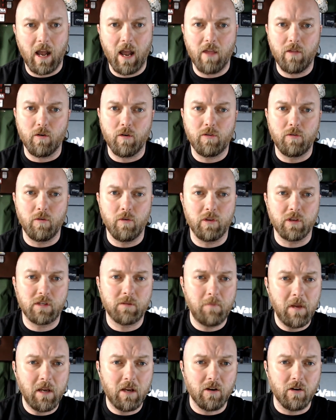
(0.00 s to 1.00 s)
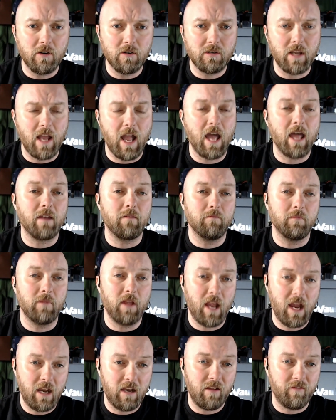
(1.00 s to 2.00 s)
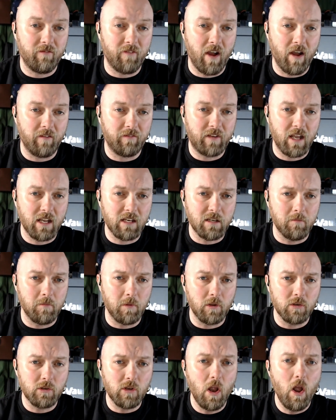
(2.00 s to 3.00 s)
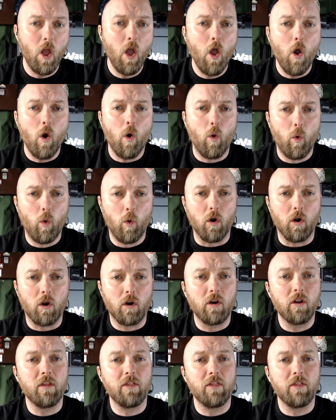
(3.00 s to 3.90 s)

either through the speakers at 85 decibels, or